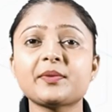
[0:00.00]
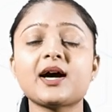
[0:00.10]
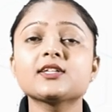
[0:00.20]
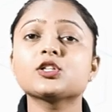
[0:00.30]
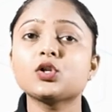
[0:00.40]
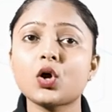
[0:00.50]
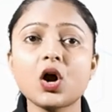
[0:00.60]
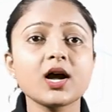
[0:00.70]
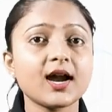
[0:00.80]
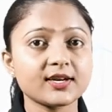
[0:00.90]
demands
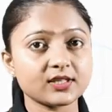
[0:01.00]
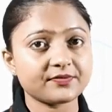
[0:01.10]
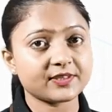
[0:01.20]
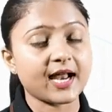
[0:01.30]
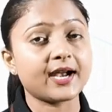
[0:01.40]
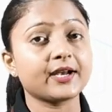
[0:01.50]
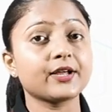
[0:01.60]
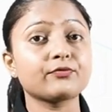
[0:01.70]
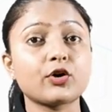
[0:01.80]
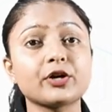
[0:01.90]
long hours of
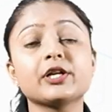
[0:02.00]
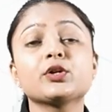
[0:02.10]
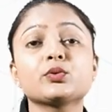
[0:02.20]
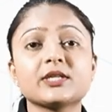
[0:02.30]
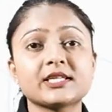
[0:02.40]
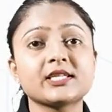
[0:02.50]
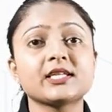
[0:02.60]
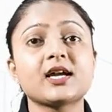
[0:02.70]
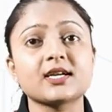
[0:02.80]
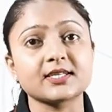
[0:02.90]
standing, 14 to
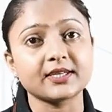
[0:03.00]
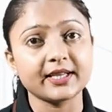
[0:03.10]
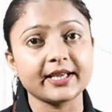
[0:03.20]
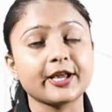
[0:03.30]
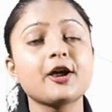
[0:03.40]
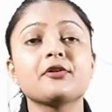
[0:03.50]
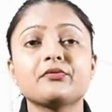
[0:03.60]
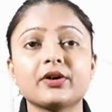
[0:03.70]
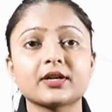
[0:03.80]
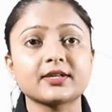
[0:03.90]
16 hours a day.
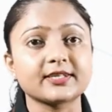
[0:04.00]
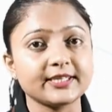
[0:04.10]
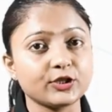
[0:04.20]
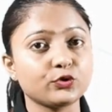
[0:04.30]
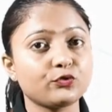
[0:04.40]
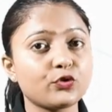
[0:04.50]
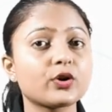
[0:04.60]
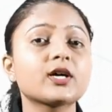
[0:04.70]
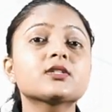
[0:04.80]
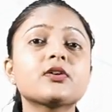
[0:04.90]
Workers need to
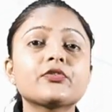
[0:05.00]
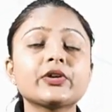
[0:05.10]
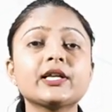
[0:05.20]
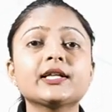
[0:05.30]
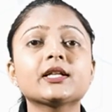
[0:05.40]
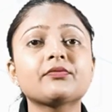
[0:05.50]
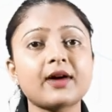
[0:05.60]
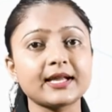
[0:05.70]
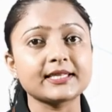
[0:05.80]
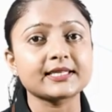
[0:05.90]
focus on reeling the
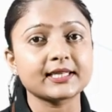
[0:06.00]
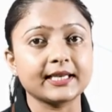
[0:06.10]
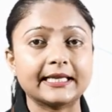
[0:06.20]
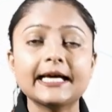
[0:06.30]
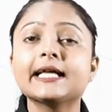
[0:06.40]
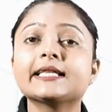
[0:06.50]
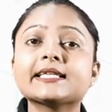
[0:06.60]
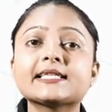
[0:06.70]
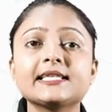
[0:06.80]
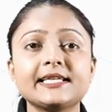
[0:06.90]
fine silk.
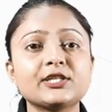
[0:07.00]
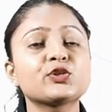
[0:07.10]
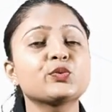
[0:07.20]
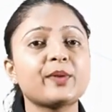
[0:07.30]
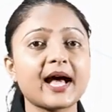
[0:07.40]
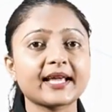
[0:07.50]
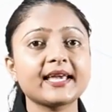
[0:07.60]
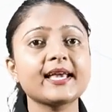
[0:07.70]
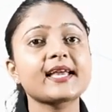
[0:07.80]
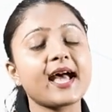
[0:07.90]
This leads to
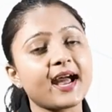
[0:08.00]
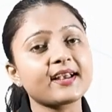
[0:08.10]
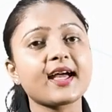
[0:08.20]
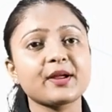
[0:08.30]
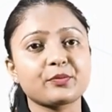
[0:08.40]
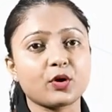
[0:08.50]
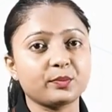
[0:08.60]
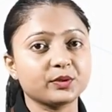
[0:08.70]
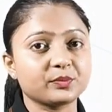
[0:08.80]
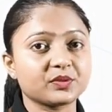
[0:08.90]
backache and eye
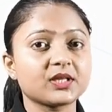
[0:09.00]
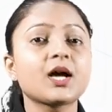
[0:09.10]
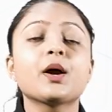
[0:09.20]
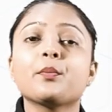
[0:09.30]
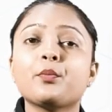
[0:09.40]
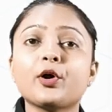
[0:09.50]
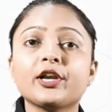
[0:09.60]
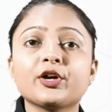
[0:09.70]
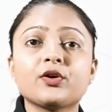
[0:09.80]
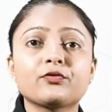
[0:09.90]
problems.
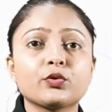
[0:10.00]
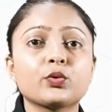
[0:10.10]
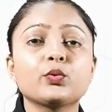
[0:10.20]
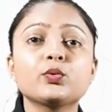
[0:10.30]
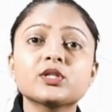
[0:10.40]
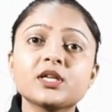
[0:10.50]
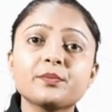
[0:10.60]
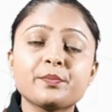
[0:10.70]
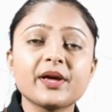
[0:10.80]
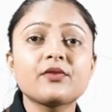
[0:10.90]
Boiling of cocoons
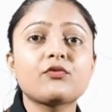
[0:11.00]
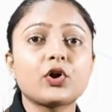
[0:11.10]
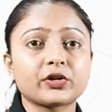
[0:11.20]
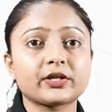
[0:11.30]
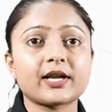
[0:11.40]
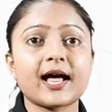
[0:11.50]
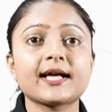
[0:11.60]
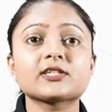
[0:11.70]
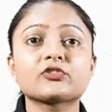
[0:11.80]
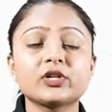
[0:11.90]
in big water
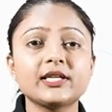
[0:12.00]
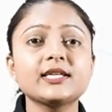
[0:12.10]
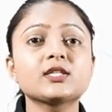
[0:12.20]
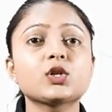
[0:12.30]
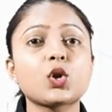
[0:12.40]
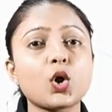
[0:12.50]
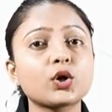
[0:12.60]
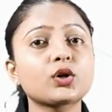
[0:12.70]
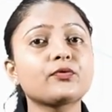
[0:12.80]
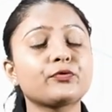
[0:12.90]
tanks release
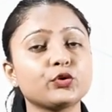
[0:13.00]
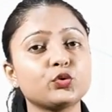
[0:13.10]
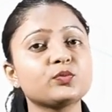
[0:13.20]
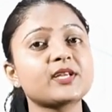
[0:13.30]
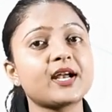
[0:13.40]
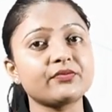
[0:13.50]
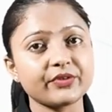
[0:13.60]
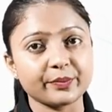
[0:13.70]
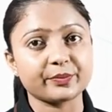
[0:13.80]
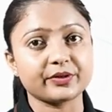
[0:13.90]
lot of fumes and
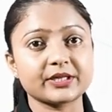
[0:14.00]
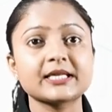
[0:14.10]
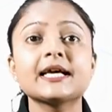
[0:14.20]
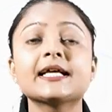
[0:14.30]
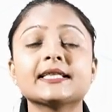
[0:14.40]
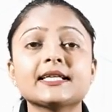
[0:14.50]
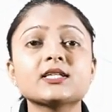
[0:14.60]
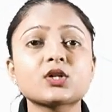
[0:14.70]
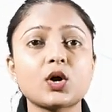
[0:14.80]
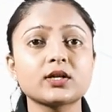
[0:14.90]
vapors.
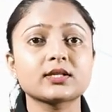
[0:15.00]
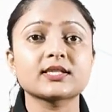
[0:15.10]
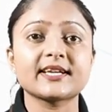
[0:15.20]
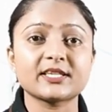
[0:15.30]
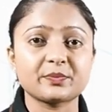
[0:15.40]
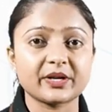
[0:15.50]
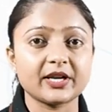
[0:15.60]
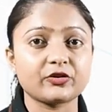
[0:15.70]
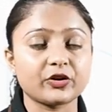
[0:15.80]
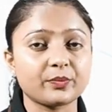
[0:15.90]
This causes
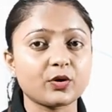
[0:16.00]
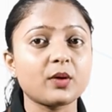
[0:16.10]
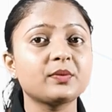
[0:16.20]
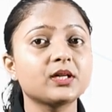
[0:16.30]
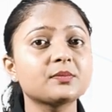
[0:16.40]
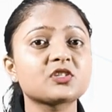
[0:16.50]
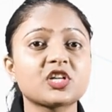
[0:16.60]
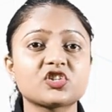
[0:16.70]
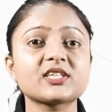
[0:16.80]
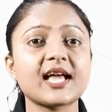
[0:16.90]
respiratory problems
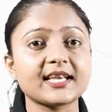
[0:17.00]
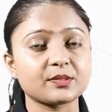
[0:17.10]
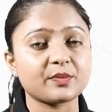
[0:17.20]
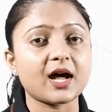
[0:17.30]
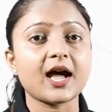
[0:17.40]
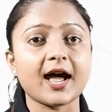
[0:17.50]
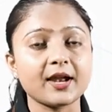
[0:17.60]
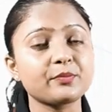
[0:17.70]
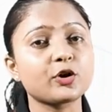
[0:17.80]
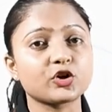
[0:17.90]
such as asthma
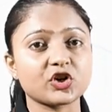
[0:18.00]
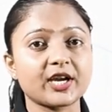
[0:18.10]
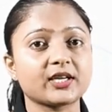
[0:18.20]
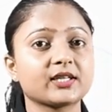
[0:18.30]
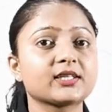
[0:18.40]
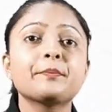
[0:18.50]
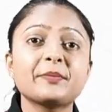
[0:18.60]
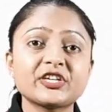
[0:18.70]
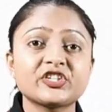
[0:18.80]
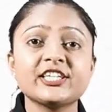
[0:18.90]
and bronchitis.
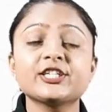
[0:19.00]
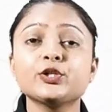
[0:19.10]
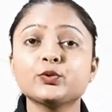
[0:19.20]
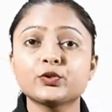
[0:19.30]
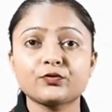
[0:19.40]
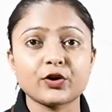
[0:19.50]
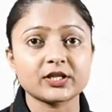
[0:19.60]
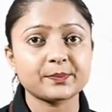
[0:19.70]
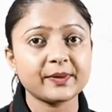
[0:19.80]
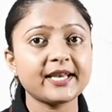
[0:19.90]
Machines used for
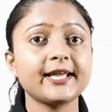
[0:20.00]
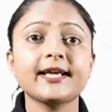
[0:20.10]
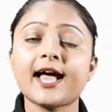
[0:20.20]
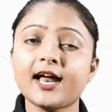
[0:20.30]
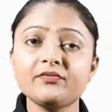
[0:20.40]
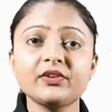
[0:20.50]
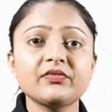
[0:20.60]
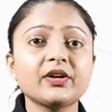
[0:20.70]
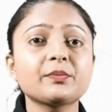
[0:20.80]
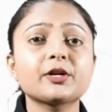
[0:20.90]
spinning and
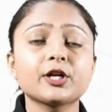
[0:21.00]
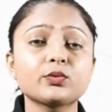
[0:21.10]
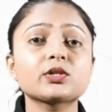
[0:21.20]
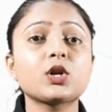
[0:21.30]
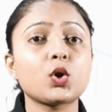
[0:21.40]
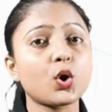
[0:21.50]
weaving produce a